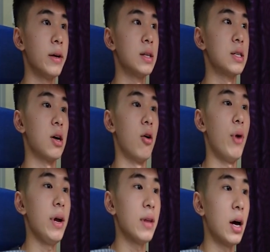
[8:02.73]
So
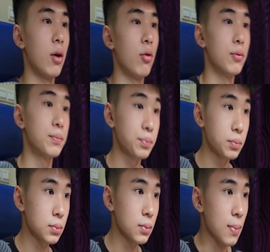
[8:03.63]
right now,
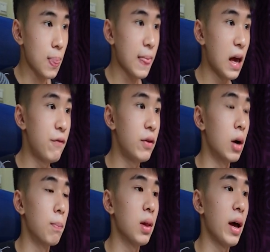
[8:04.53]
if we
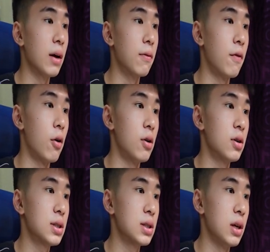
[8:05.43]
apply a
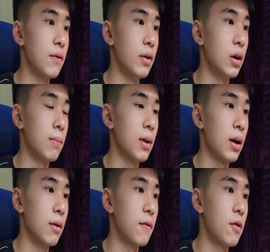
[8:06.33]
force,
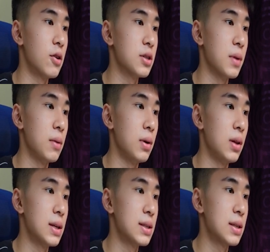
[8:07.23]
maybe
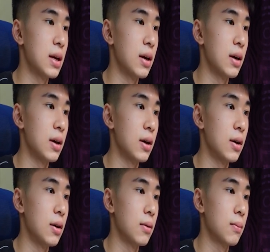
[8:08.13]
let's
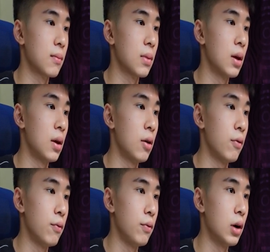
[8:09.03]
say
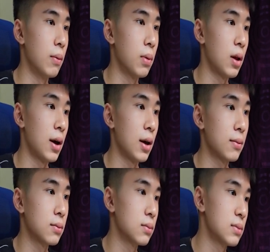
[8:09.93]
we apply
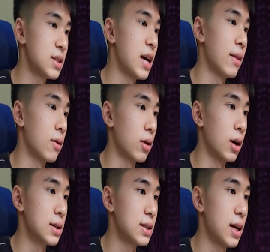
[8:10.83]
10,
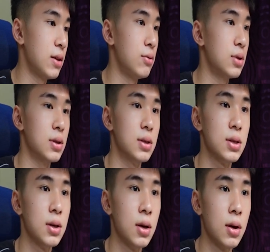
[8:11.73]
okay, 10 newtons
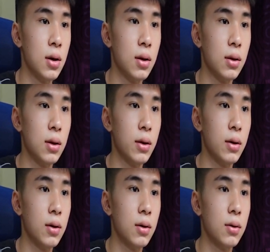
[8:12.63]

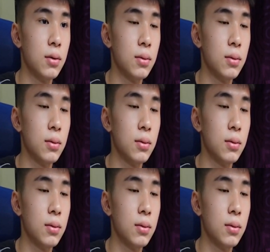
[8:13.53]
here,